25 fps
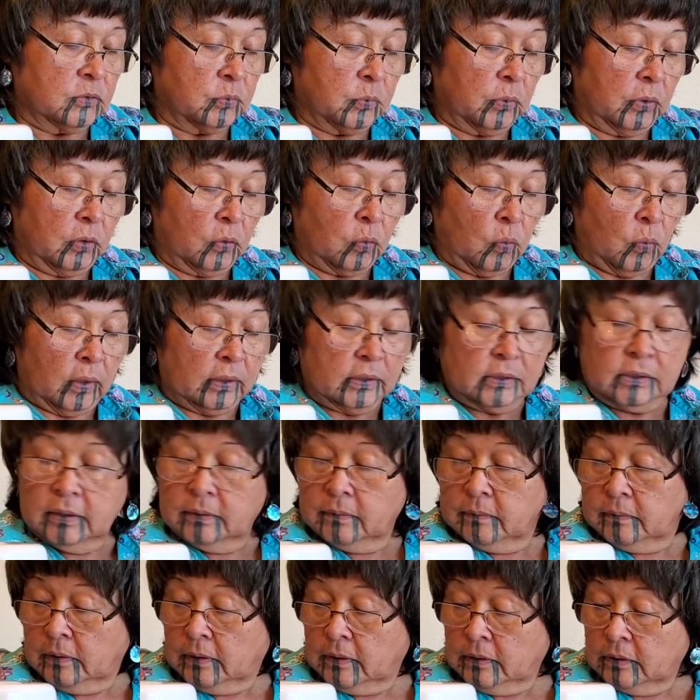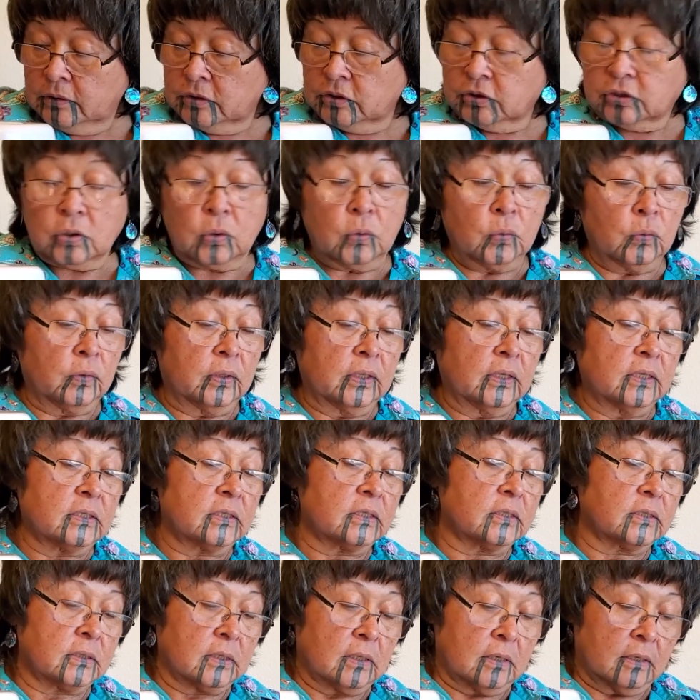we're going to sew
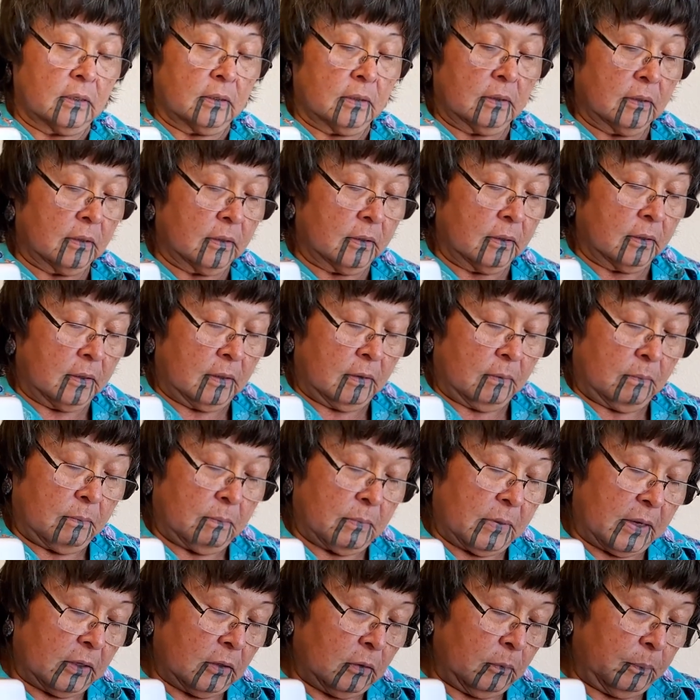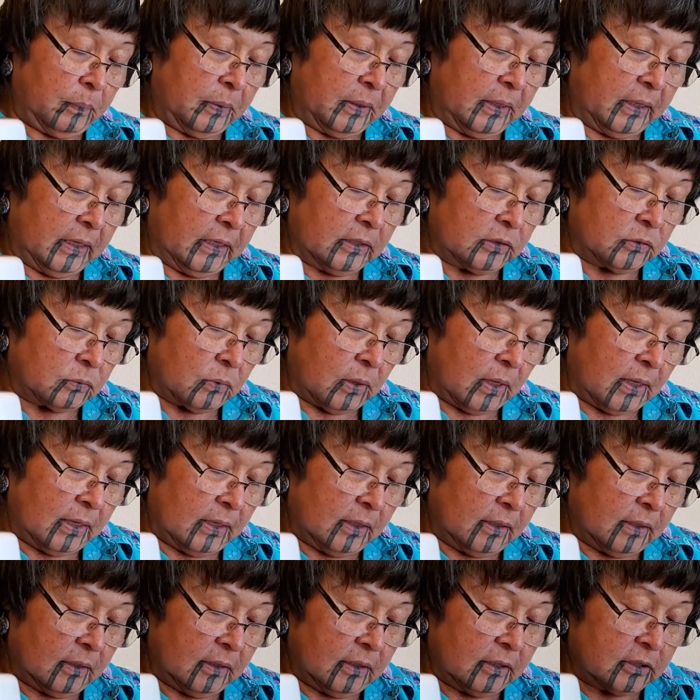this metal piece right
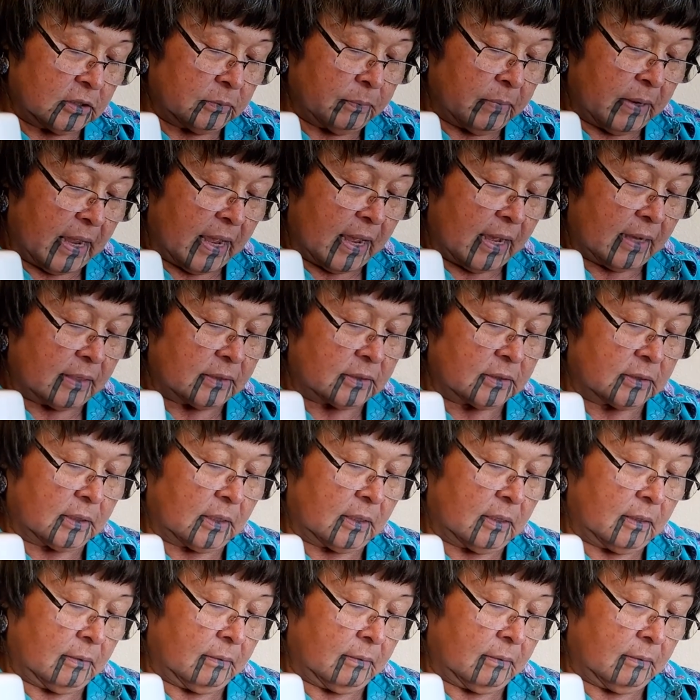into this mask.